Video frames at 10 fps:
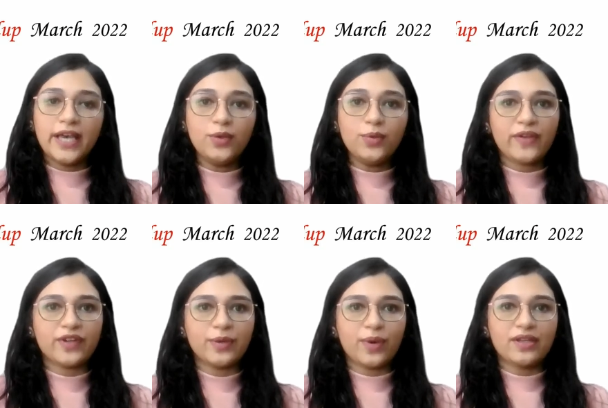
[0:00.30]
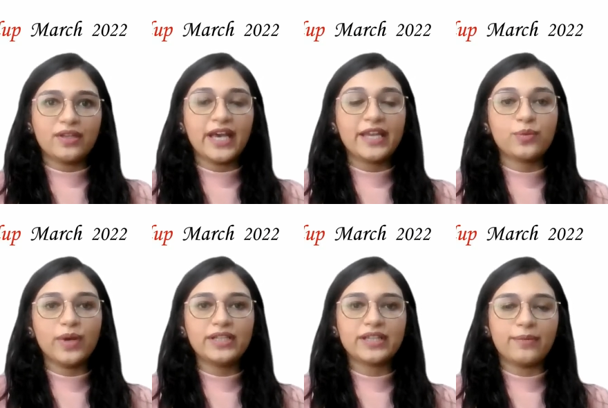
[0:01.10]
Hello everyone and
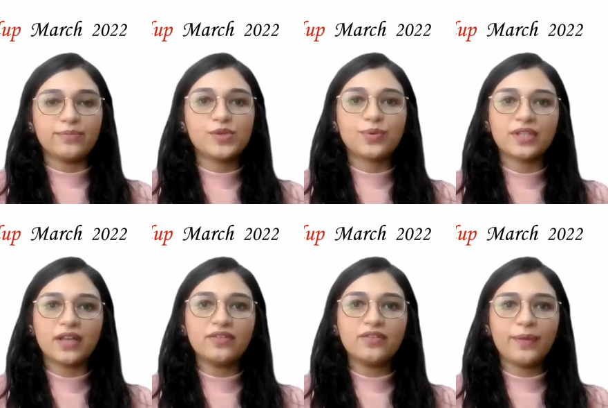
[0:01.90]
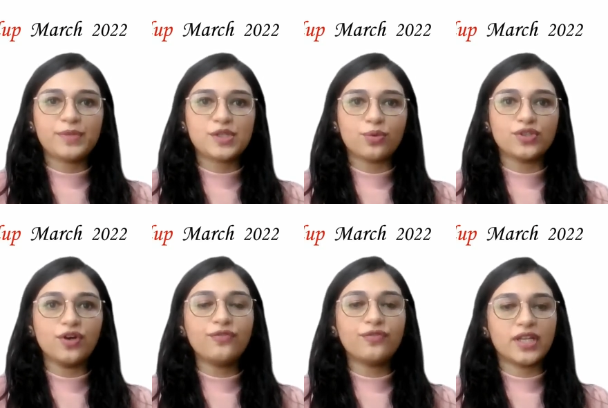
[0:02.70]
welcome to another episode
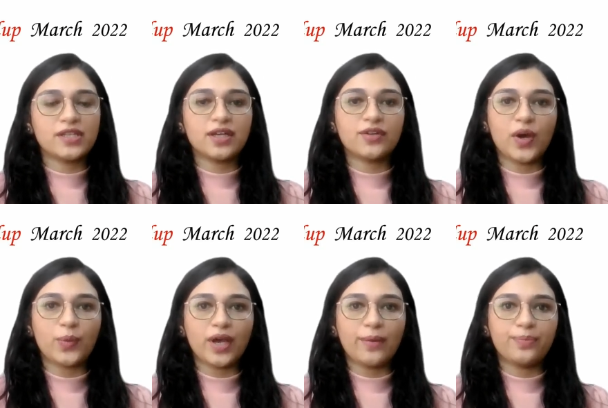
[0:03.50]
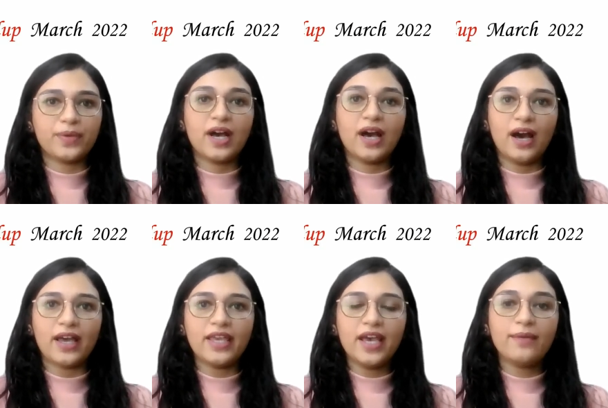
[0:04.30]
of Retina Roundup.
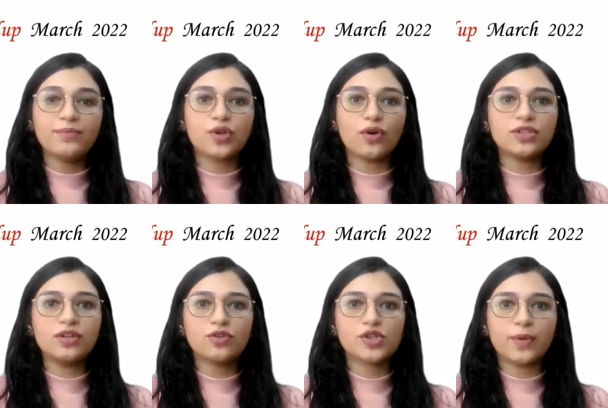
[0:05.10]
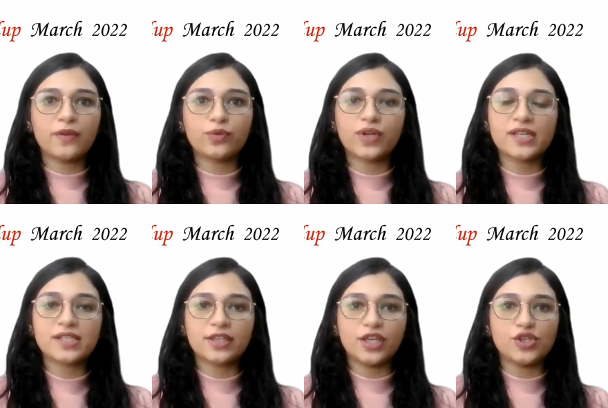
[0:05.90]
I am Dr. Ushma Vora
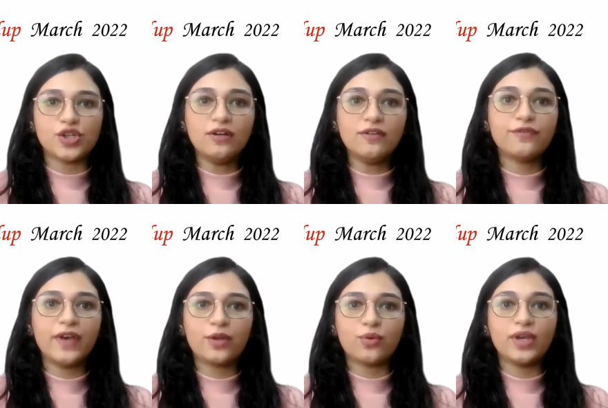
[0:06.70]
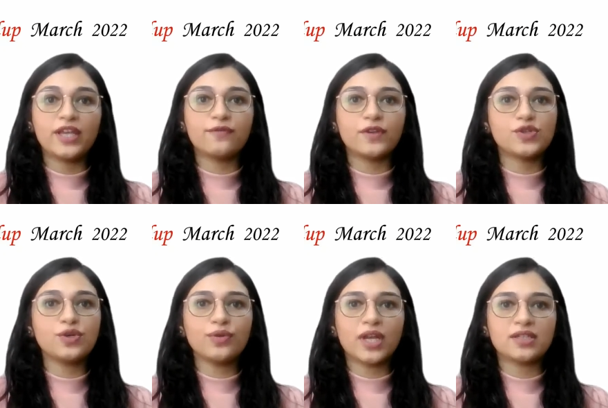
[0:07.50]
Satija, Fellow in
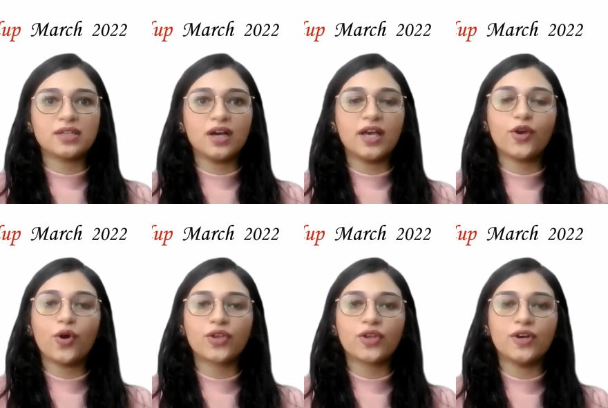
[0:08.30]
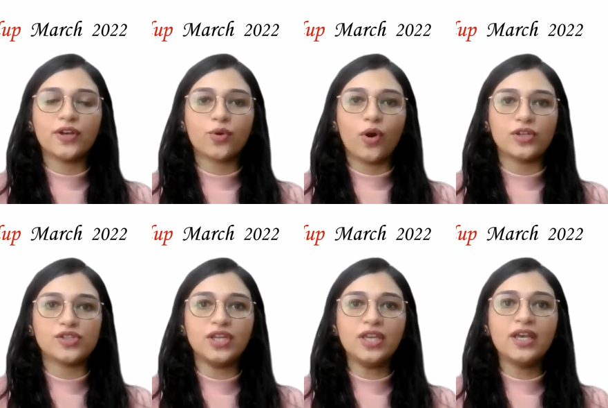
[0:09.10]
Vitro Retina and Ocular
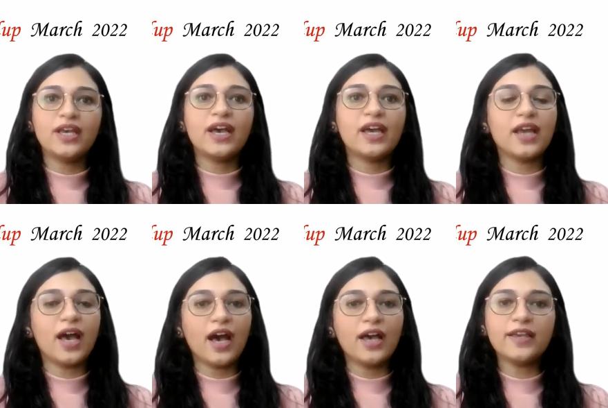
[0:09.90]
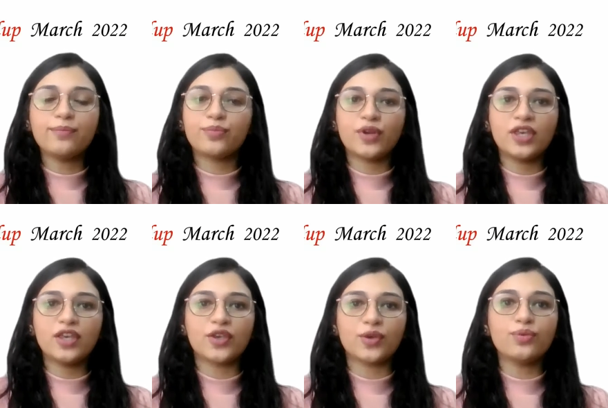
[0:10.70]
Oncology, and I am
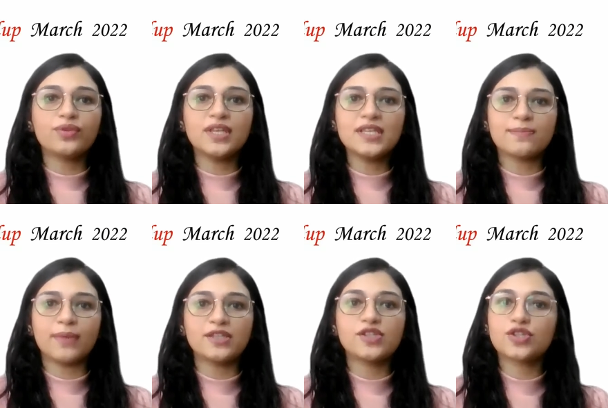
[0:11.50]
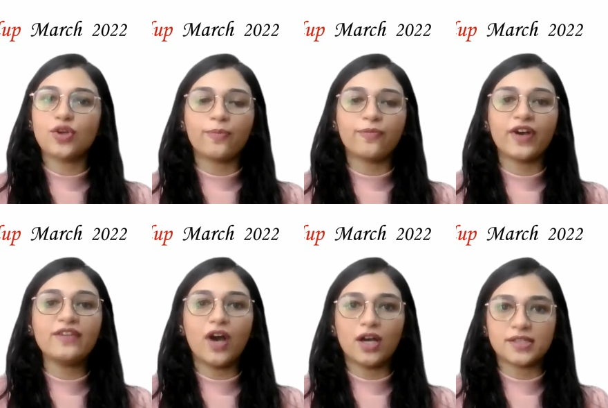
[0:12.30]
bringing you this month's top
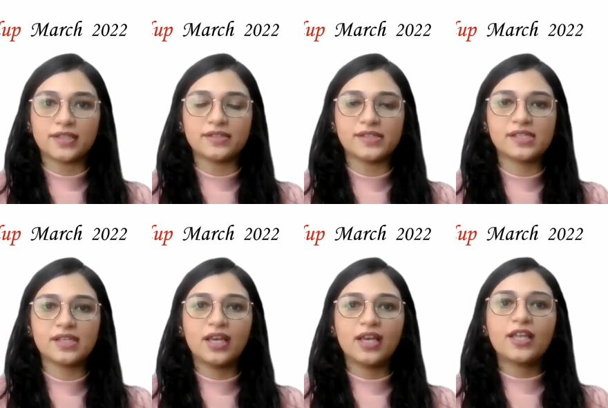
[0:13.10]
5 articles.